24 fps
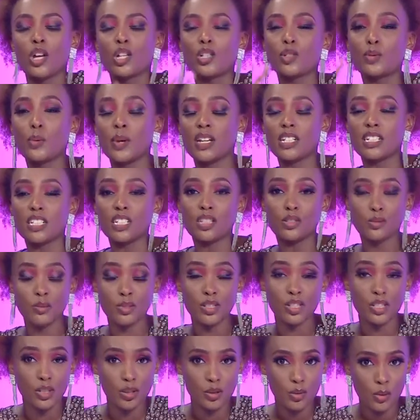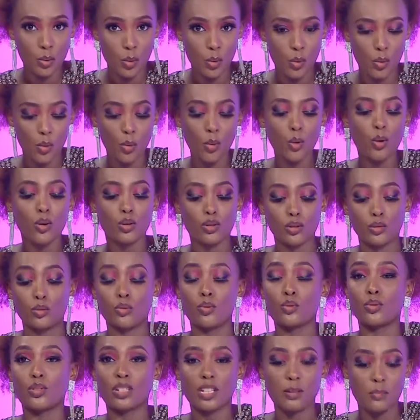2022 to
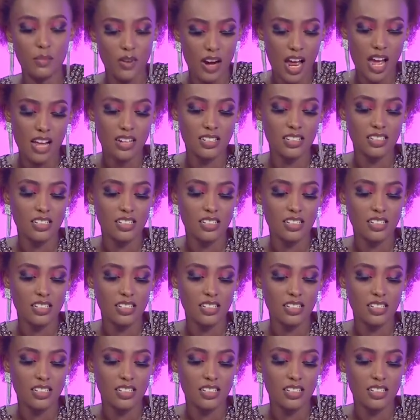rebrand.